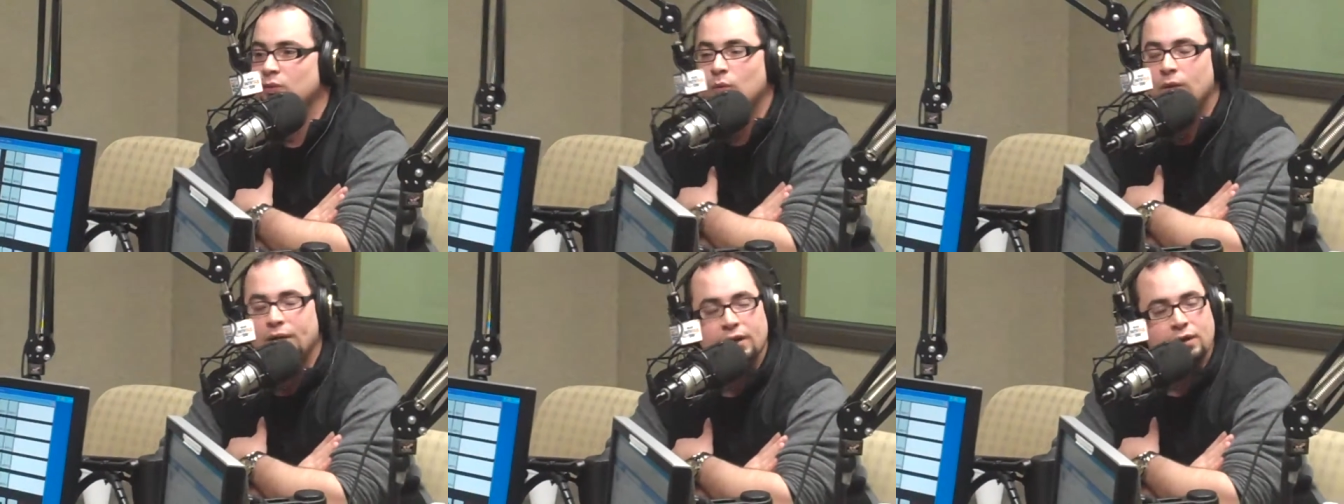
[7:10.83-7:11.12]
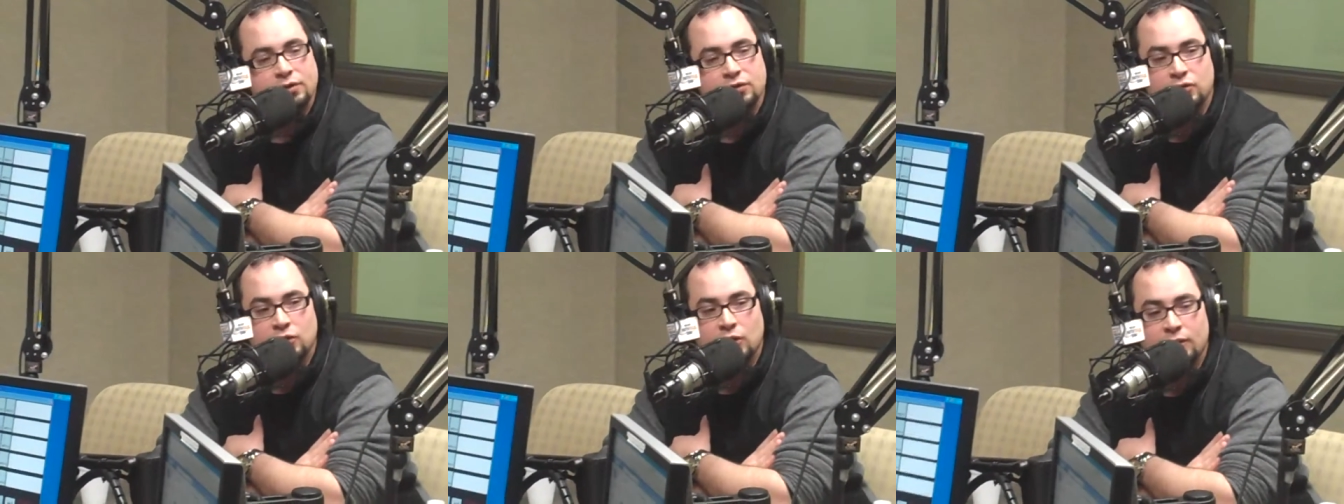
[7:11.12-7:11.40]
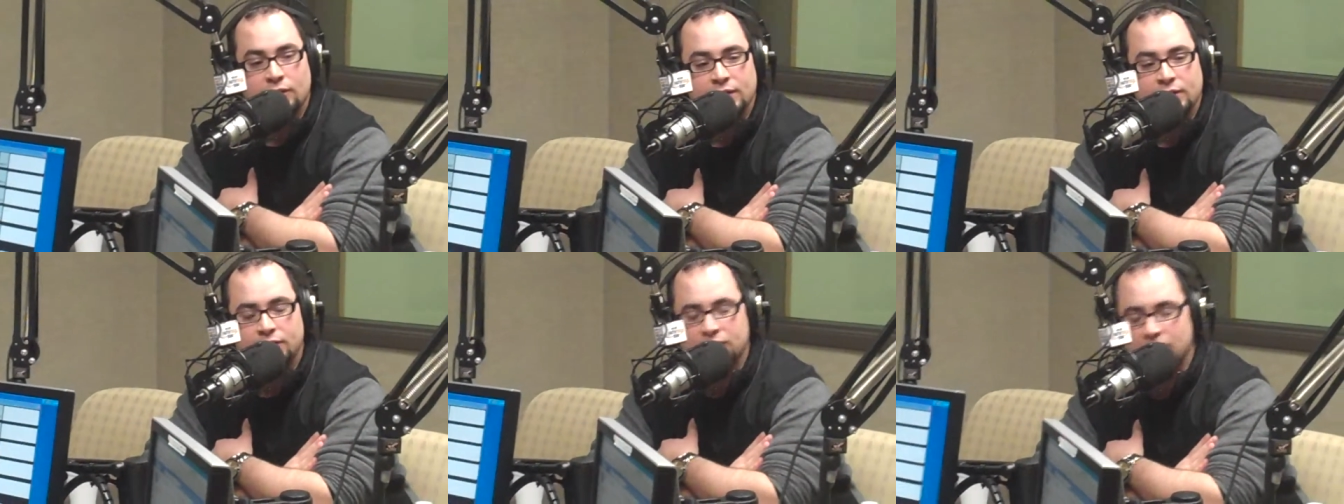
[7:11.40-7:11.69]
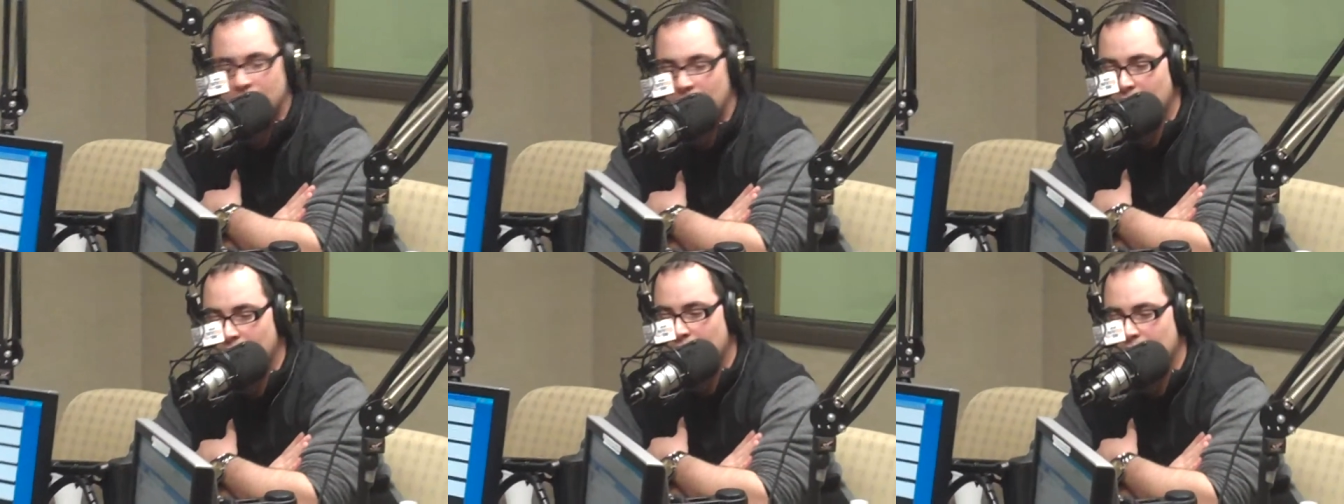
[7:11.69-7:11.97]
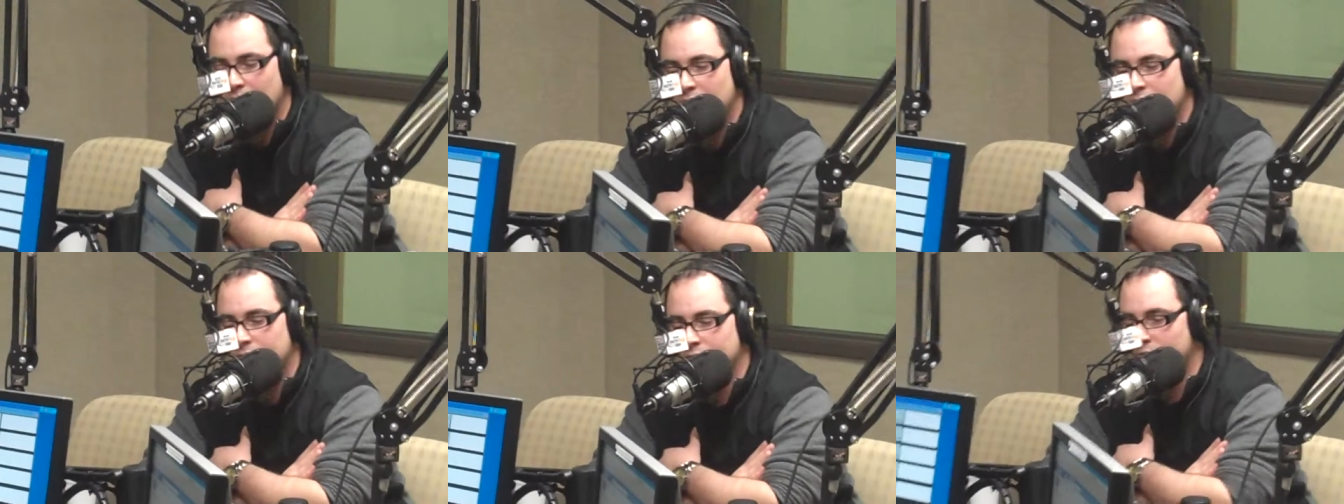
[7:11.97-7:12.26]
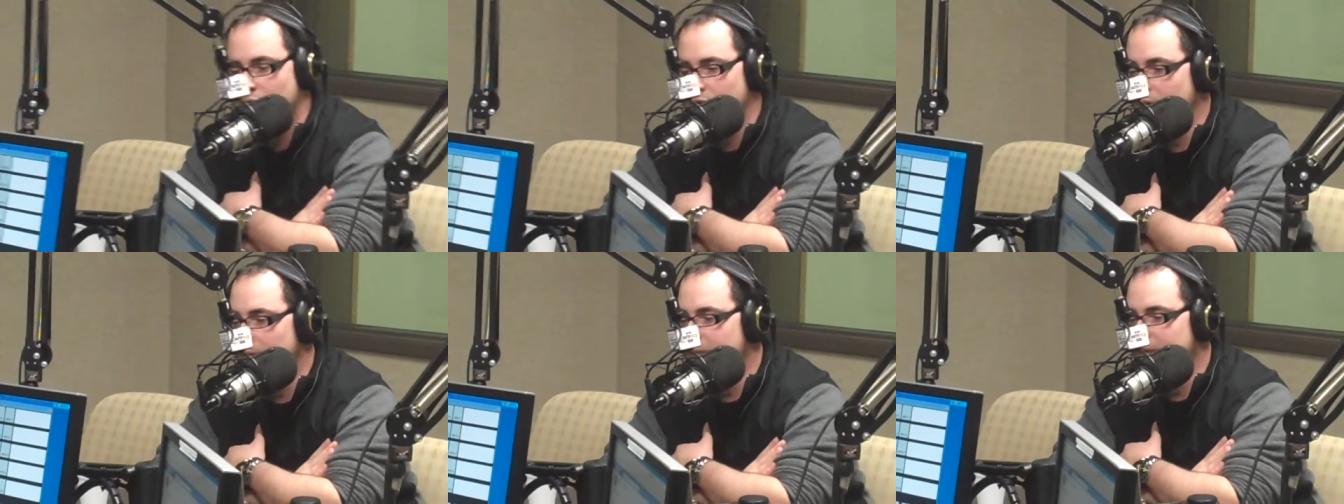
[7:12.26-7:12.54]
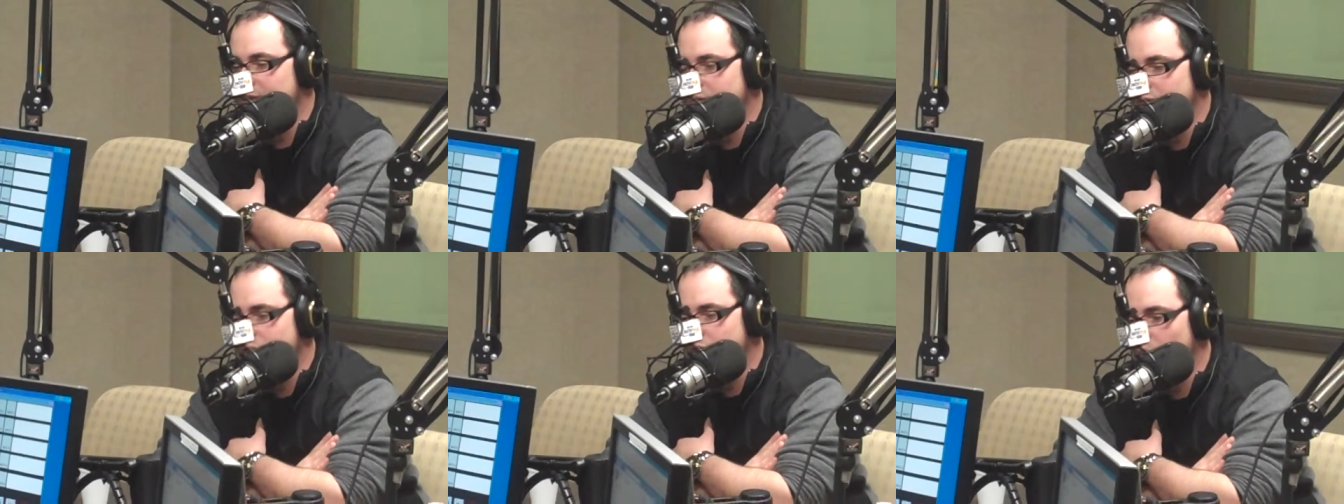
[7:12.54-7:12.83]
week service for a
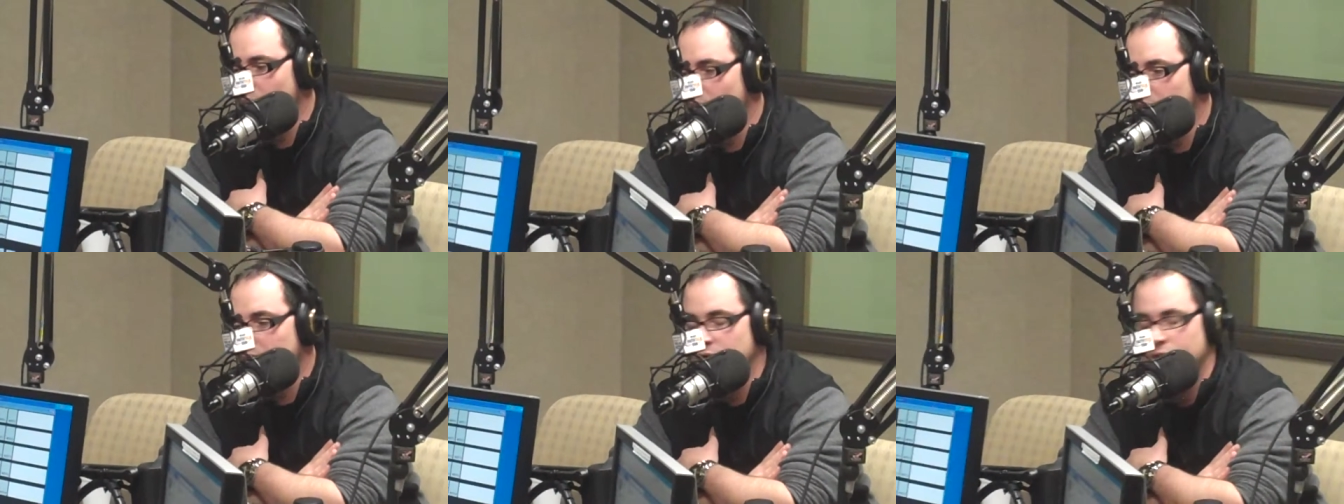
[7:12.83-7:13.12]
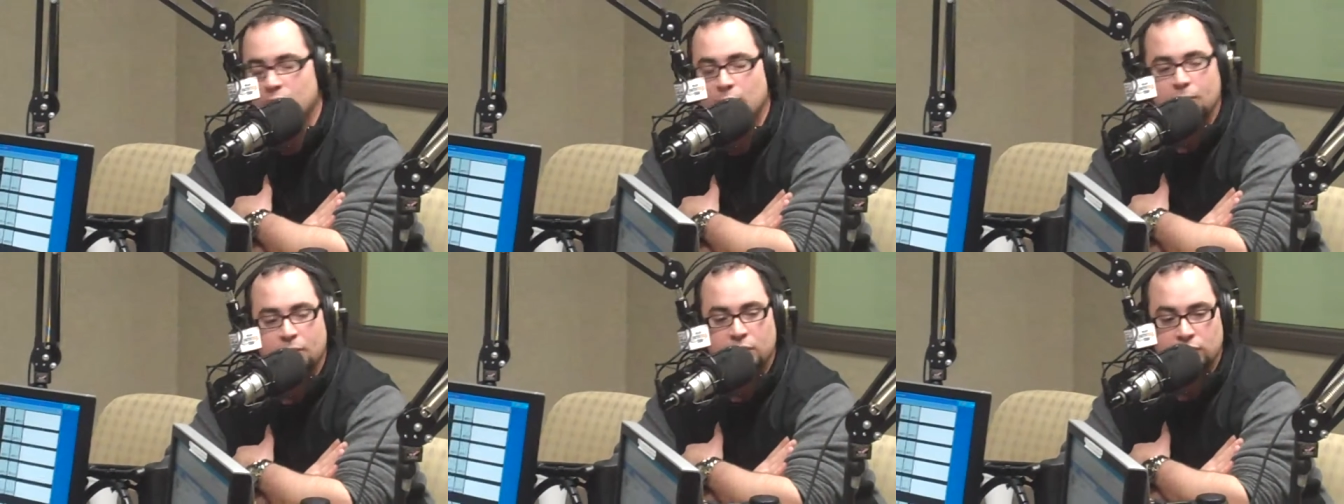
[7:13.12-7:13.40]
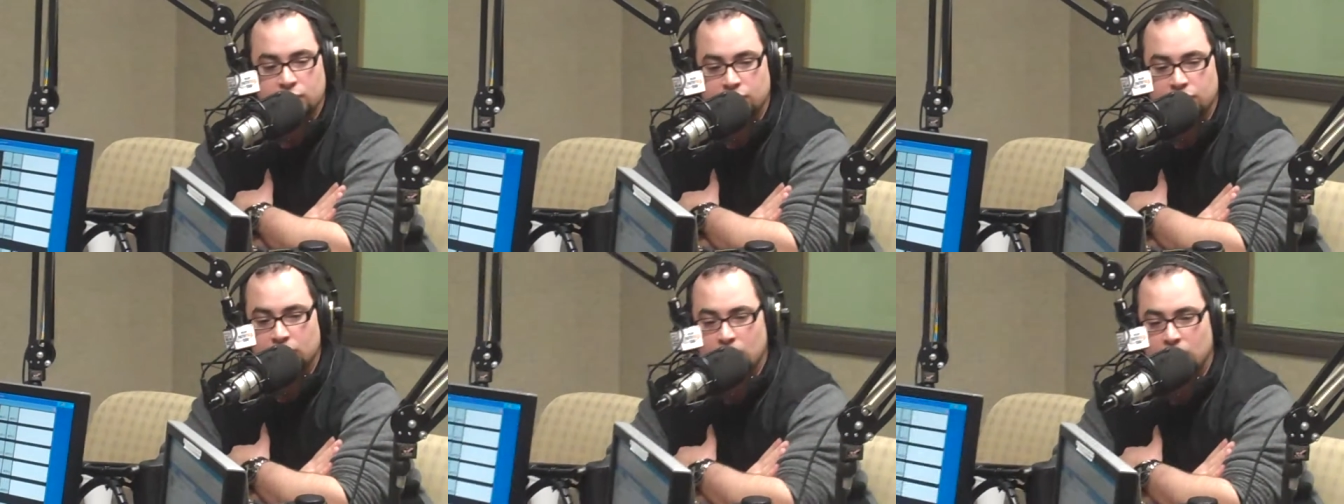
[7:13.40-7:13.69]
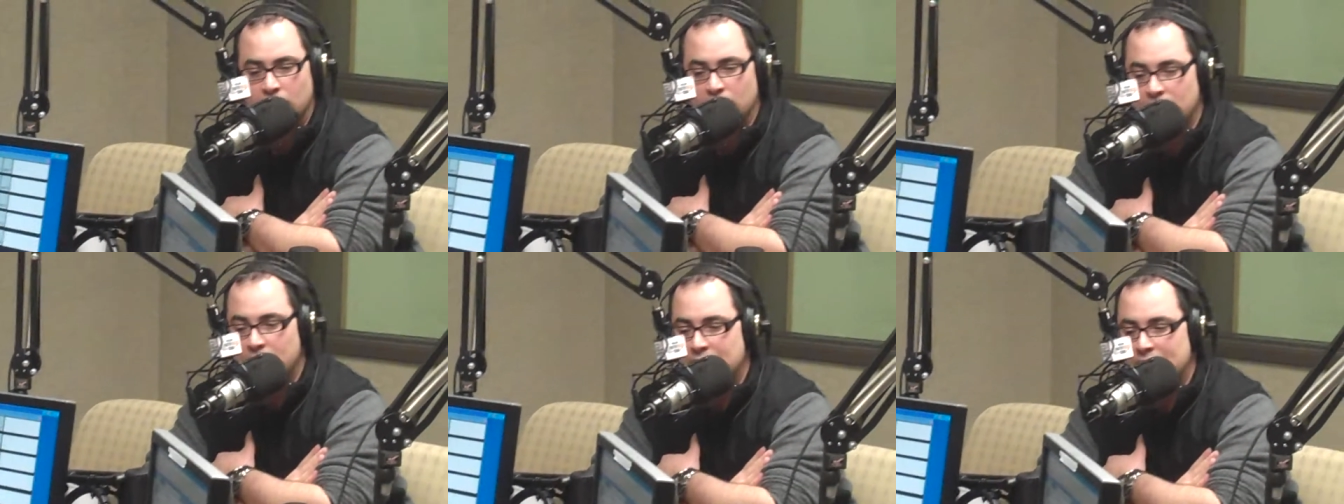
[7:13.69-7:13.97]
business owner, for a personal.